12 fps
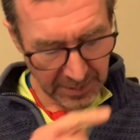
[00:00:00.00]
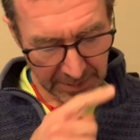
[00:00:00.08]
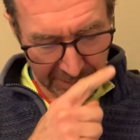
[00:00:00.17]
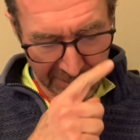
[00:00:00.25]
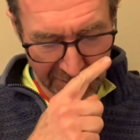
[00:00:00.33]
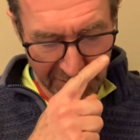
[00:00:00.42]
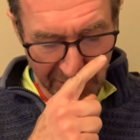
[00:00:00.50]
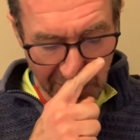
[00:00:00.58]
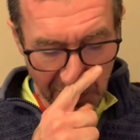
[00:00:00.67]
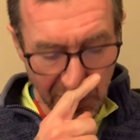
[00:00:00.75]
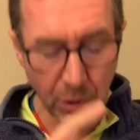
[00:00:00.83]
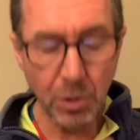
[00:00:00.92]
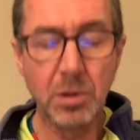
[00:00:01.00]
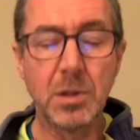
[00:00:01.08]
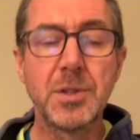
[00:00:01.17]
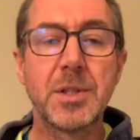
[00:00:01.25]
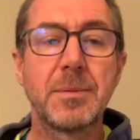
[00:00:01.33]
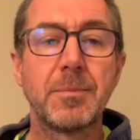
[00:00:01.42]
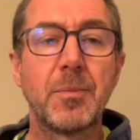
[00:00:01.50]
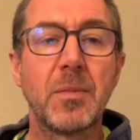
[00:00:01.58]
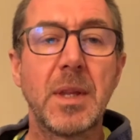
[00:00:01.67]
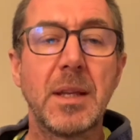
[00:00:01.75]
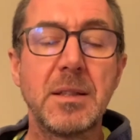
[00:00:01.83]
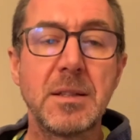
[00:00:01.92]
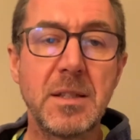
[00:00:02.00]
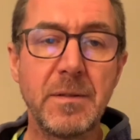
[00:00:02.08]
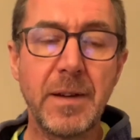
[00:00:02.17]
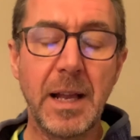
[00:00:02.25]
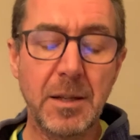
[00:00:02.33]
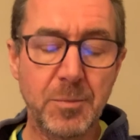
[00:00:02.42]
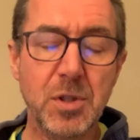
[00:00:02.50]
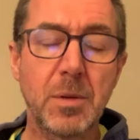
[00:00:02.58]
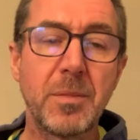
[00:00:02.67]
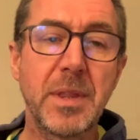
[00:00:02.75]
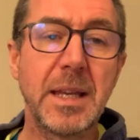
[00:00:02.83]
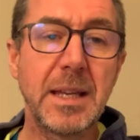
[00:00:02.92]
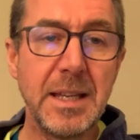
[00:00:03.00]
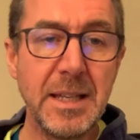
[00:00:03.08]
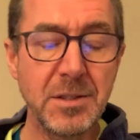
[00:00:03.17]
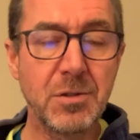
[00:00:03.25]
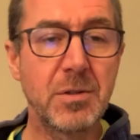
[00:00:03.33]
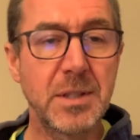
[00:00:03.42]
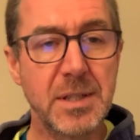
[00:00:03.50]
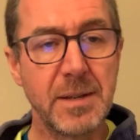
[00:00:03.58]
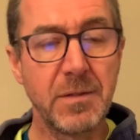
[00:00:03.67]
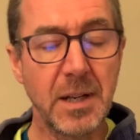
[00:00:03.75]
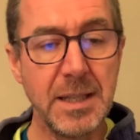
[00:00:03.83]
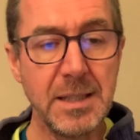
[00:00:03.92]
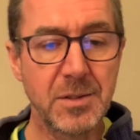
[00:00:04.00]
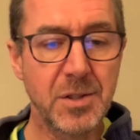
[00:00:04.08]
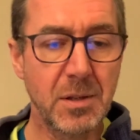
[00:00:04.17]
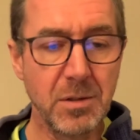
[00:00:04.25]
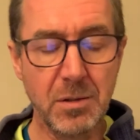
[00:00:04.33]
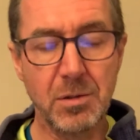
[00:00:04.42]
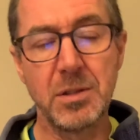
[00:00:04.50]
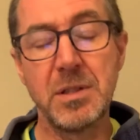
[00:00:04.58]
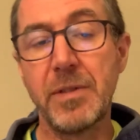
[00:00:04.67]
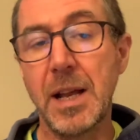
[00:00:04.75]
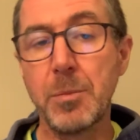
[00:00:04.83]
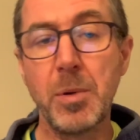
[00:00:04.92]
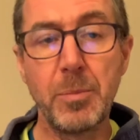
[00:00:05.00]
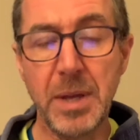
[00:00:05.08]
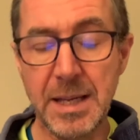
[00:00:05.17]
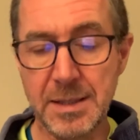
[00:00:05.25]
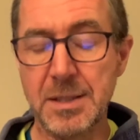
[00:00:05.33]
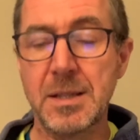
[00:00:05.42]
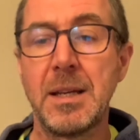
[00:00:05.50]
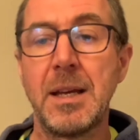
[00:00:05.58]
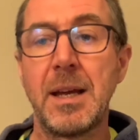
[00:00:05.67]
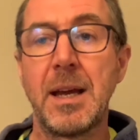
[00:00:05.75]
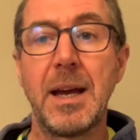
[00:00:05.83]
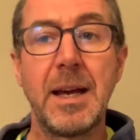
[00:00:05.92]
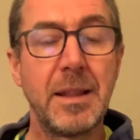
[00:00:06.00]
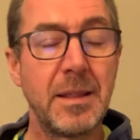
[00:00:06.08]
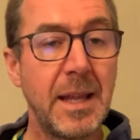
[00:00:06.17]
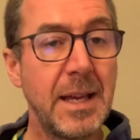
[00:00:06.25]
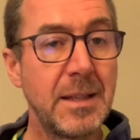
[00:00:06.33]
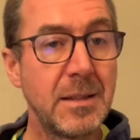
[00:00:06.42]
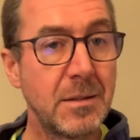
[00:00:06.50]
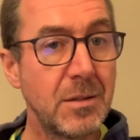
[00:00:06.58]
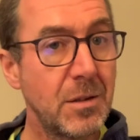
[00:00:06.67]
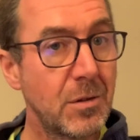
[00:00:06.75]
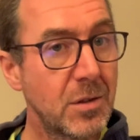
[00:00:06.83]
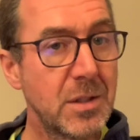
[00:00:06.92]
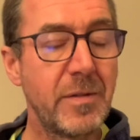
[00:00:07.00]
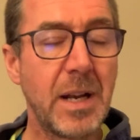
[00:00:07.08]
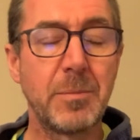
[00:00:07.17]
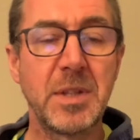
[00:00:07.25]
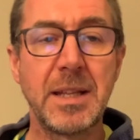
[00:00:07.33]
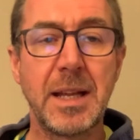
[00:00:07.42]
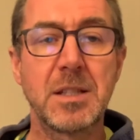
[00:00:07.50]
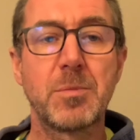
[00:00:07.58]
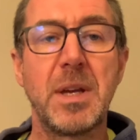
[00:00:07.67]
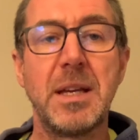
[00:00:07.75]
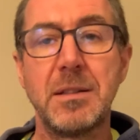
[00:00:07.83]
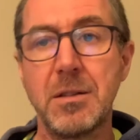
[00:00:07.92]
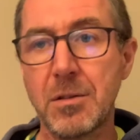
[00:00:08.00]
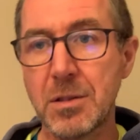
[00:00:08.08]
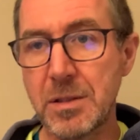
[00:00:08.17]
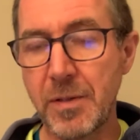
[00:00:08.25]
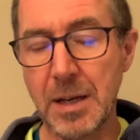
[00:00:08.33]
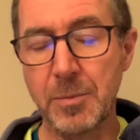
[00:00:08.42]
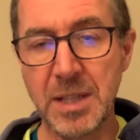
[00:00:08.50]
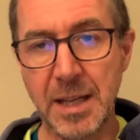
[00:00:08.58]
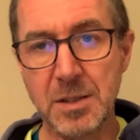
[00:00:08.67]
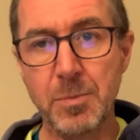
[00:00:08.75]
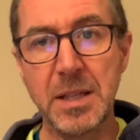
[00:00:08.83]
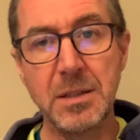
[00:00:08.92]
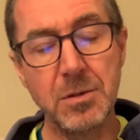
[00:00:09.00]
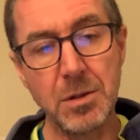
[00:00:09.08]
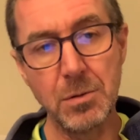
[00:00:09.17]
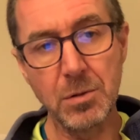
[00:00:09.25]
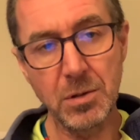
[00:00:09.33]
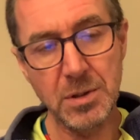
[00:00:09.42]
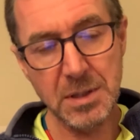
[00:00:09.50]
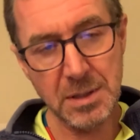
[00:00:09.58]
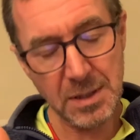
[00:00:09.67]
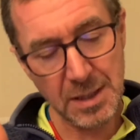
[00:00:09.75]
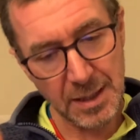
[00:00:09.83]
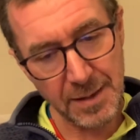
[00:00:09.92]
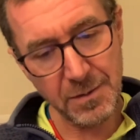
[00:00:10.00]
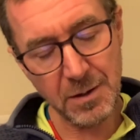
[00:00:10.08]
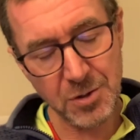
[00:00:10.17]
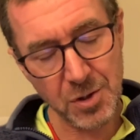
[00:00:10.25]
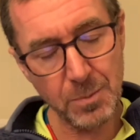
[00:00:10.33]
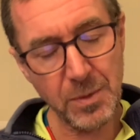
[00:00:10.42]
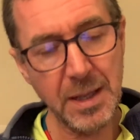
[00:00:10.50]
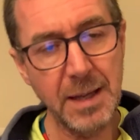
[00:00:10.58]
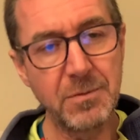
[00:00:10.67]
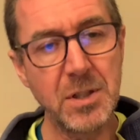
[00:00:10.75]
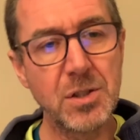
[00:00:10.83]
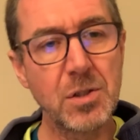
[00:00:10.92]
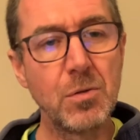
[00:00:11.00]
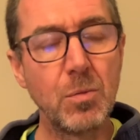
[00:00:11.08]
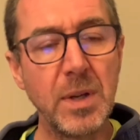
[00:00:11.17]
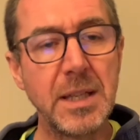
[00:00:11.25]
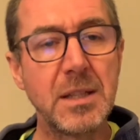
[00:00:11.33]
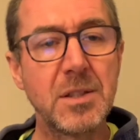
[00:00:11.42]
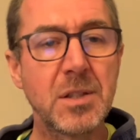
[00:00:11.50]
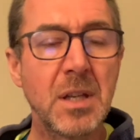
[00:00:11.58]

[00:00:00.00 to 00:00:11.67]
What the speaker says: So you could develop something iteratively. So you could develop a bit, and then you could develop the next bit, and you could develop the next bit, and you could deliver something every 2 weeks.